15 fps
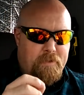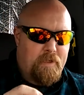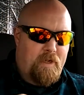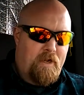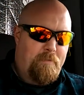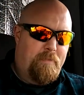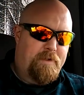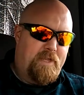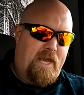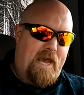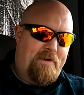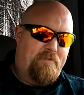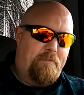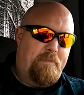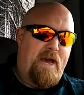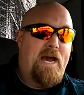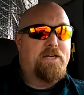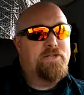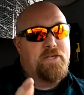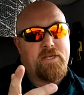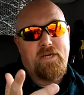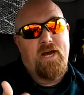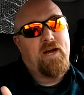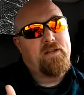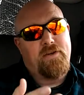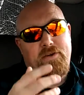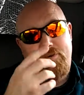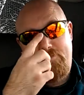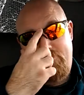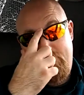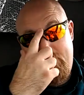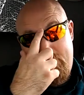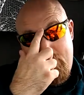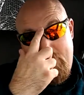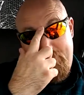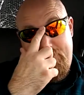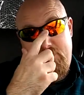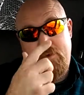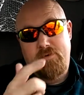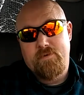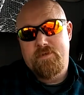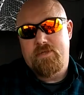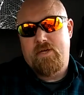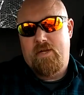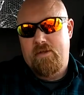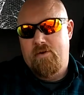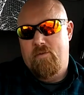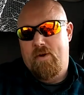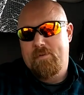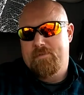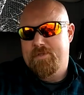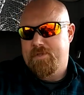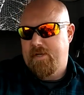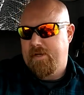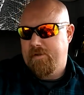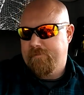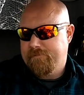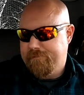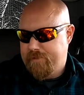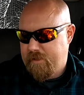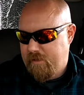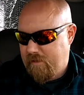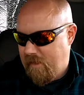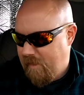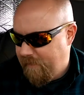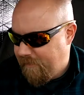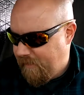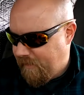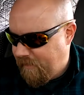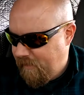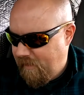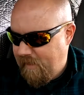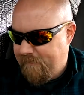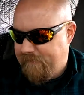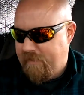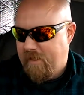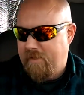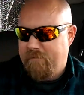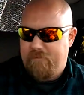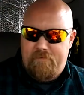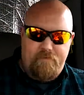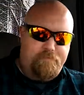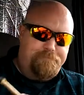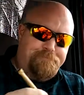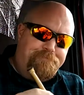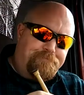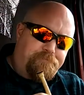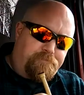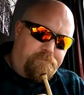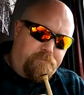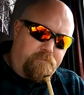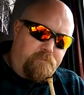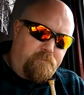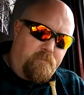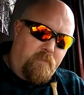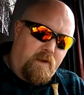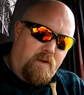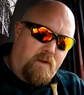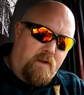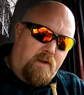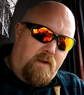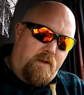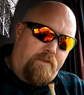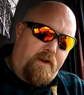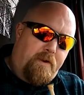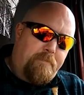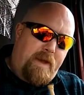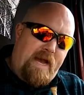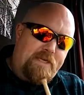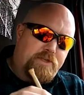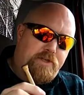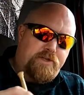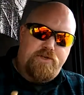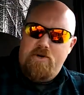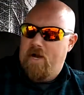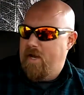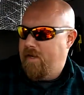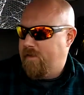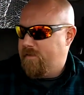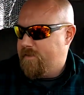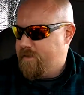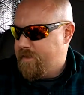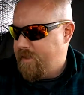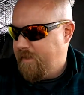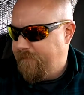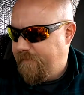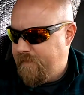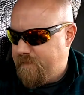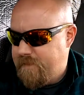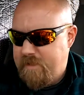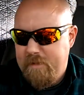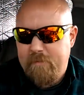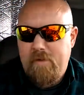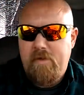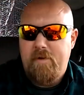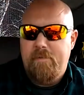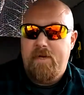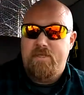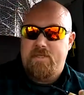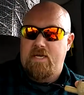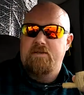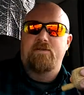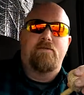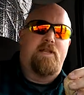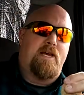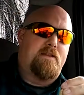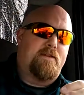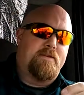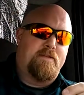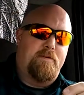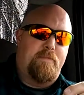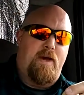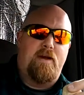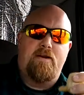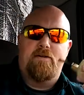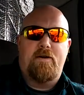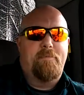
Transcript: But they have a match, and it got good reviews on the website. So I think I'll have to give their match a try to see if it's similar, because I do like this tobacco.